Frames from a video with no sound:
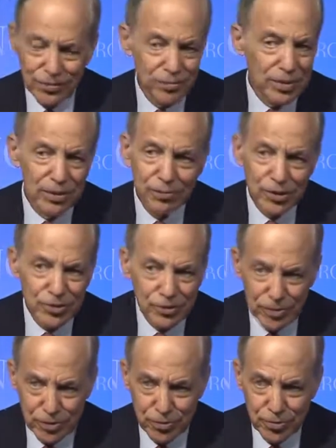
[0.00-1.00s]
It'll be a much
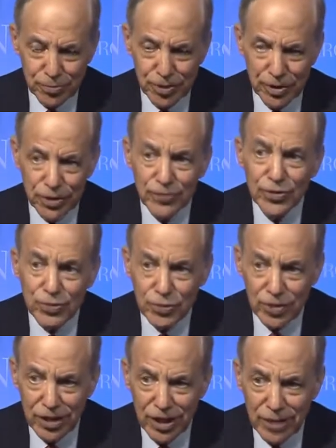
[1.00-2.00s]
larger part of the future
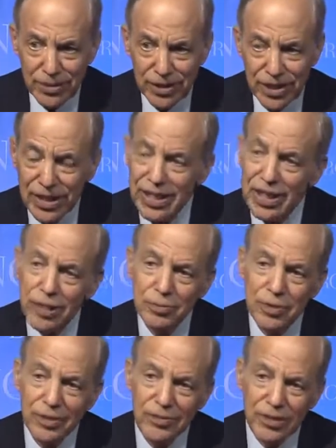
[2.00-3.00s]
economy than it has
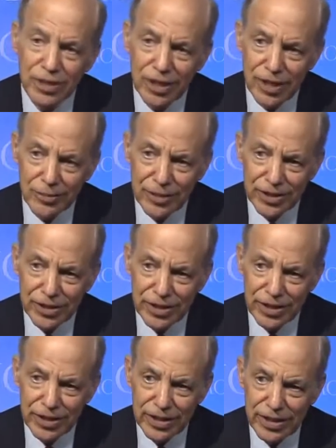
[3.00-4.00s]
been of the economy to
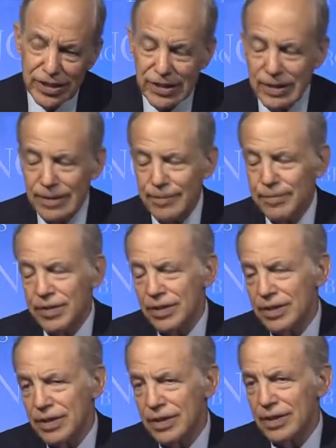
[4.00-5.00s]
date.
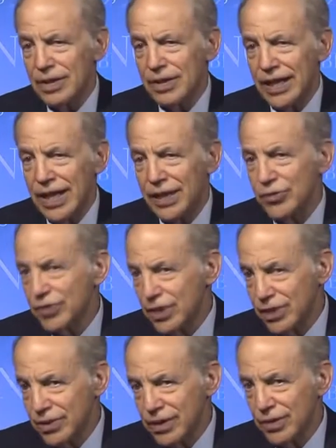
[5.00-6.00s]
That is an
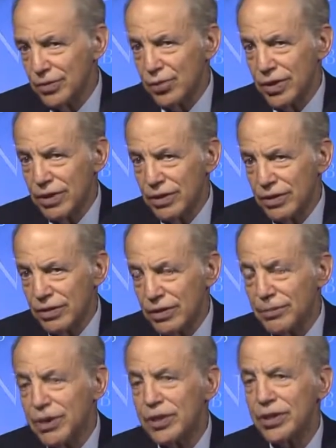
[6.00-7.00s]
area where
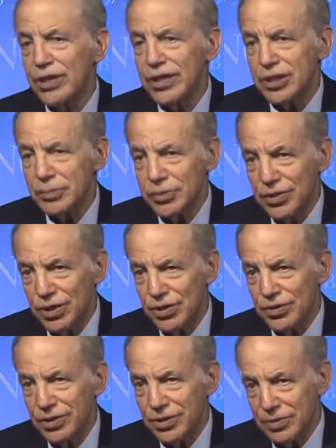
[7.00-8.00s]
American
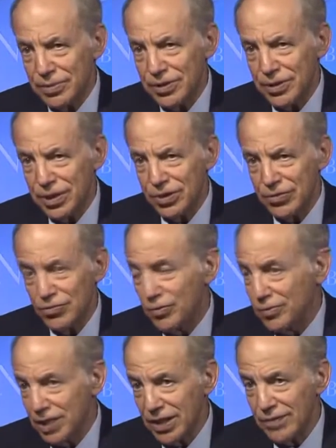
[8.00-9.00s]
expertise and experience for
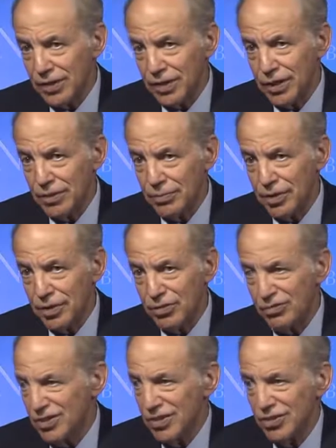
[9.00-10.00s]
many of our
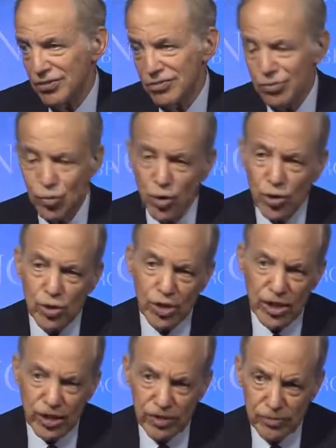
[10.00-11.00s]
companies is
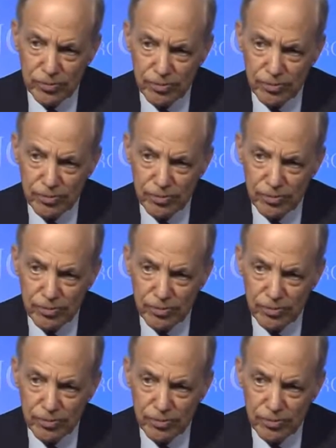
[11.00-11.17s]
world-class.